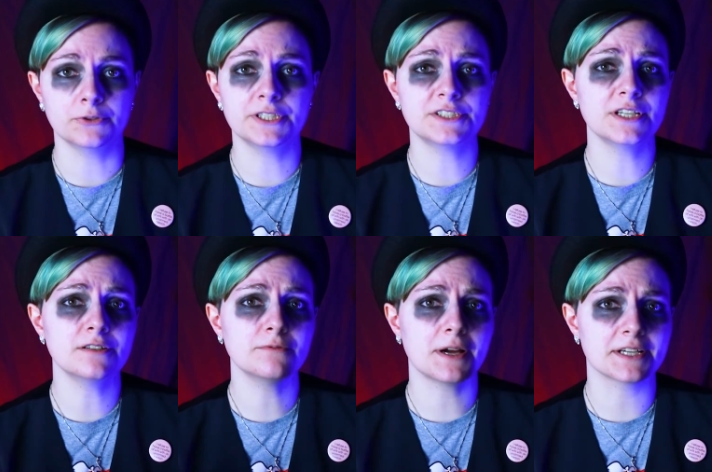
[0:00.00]
With the
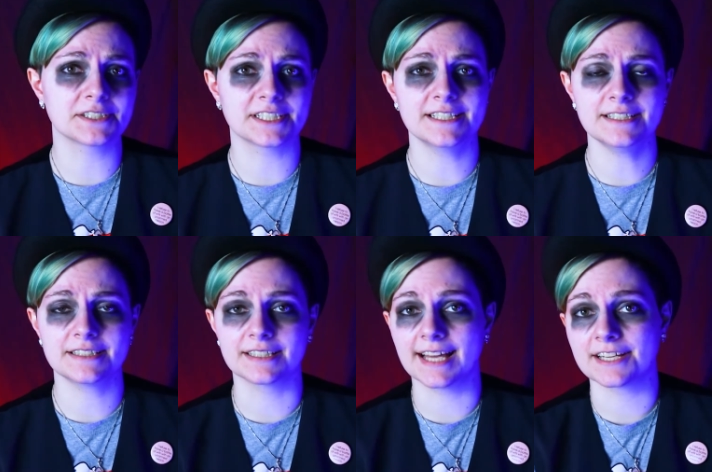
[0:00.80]
sun rising
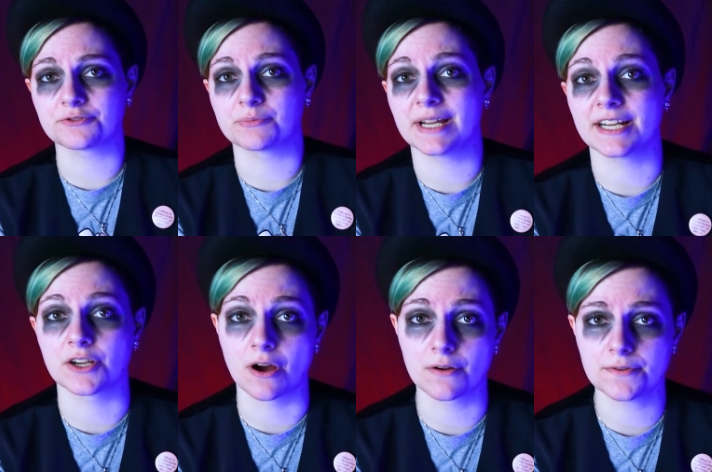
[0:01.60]
and the last remaining
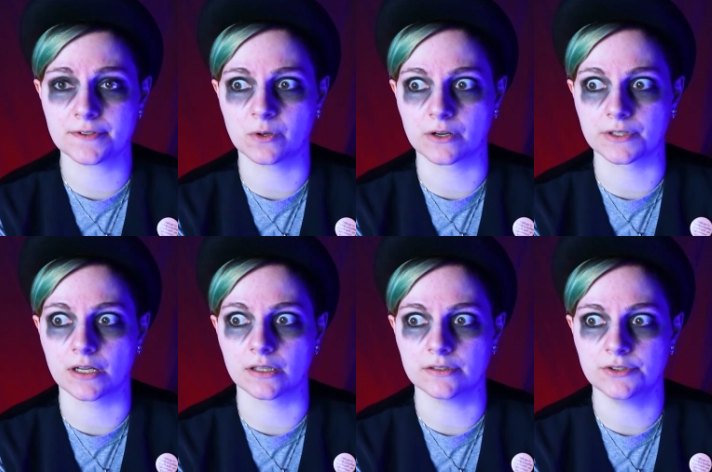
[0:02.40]
Garth, to our
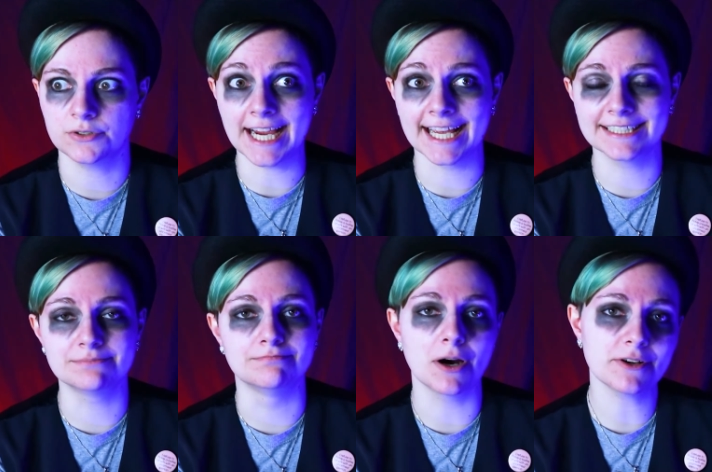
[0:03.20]
knowledge, dead,
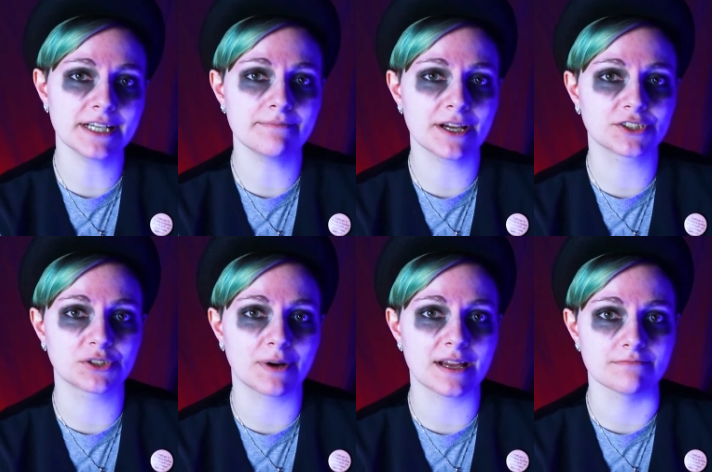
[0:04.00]
Marty makes
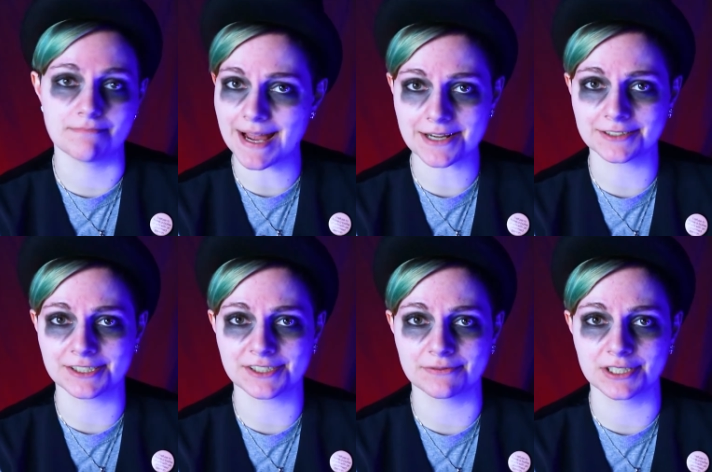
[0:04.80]
her way back to
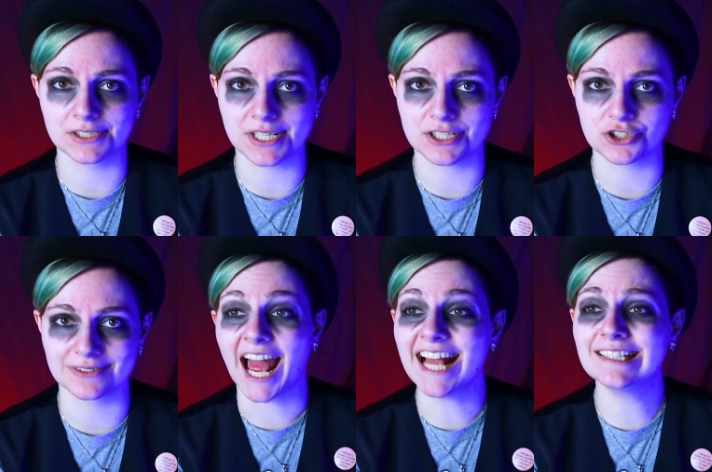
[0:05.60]

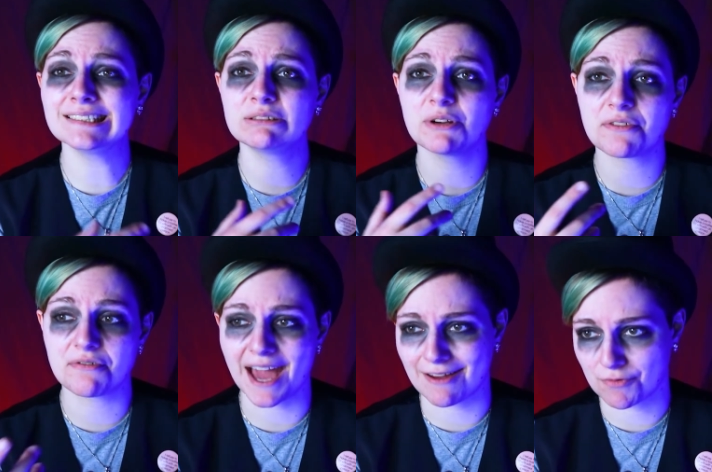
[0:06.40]
civilization. And with
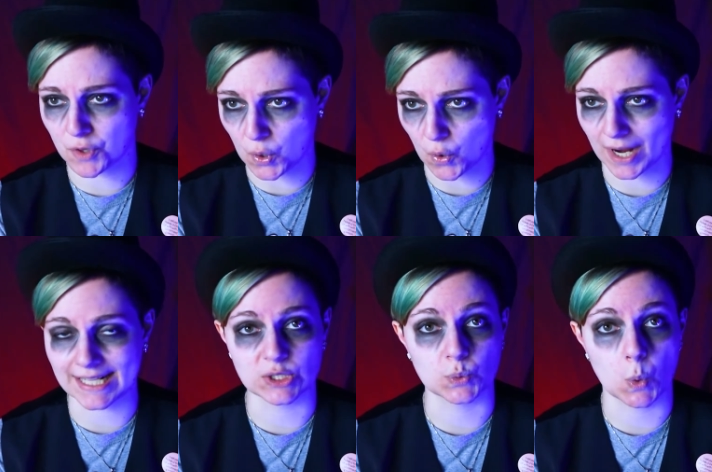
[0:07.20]
that, the
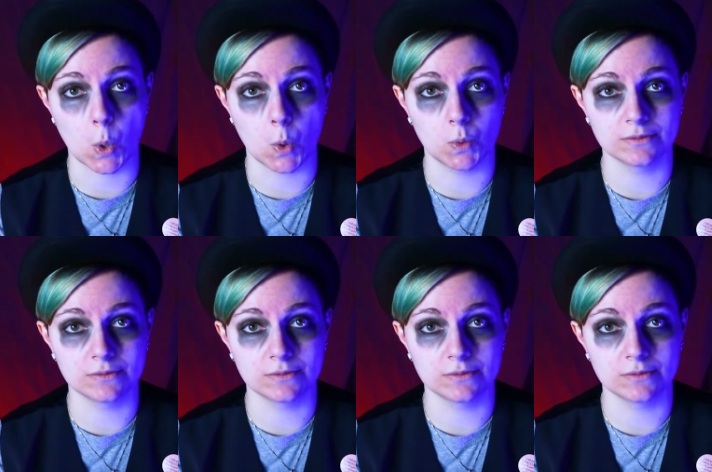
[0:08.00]
credits roll.